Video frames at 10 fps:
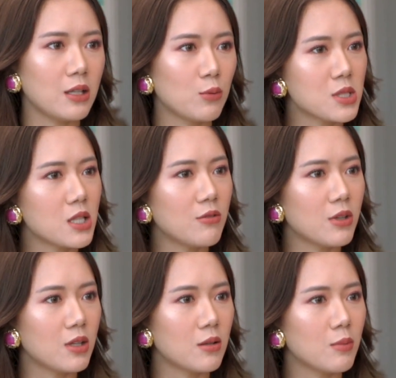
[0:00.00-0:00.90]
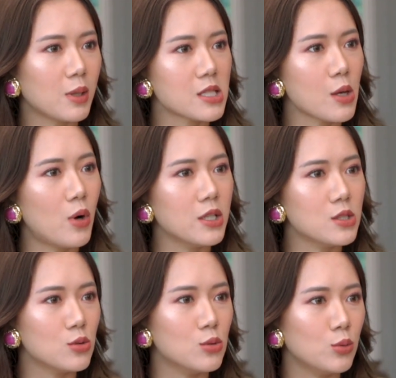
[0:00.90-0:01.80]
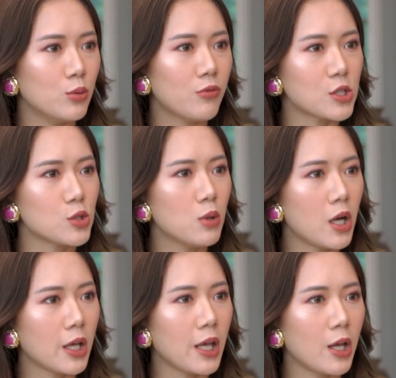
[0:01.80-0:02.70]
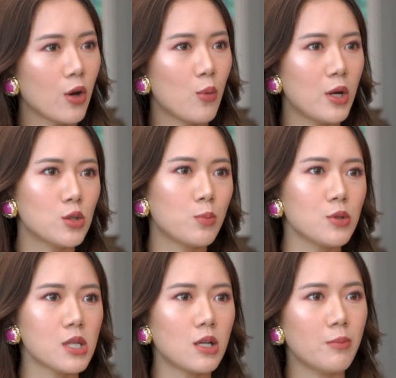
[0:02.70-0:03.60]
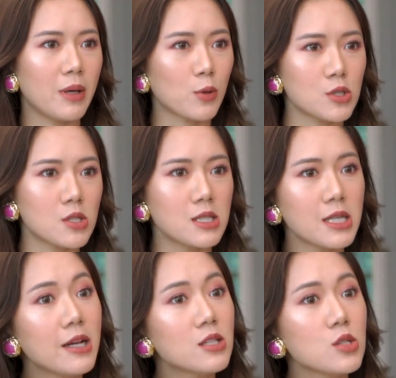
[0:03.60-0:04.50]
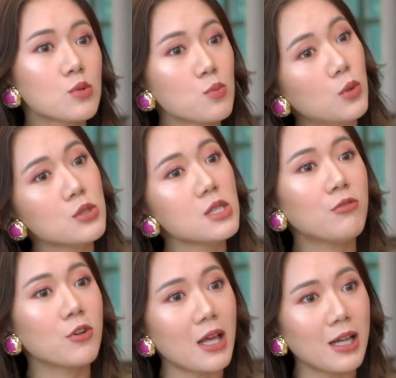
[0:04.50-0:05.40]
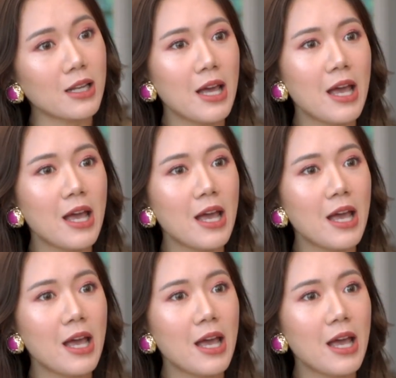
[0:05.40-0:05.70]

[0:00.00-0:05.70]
It wasn't even because I wanted to do fashion blogging or I wanted to post my personal styles. It was mostly for that.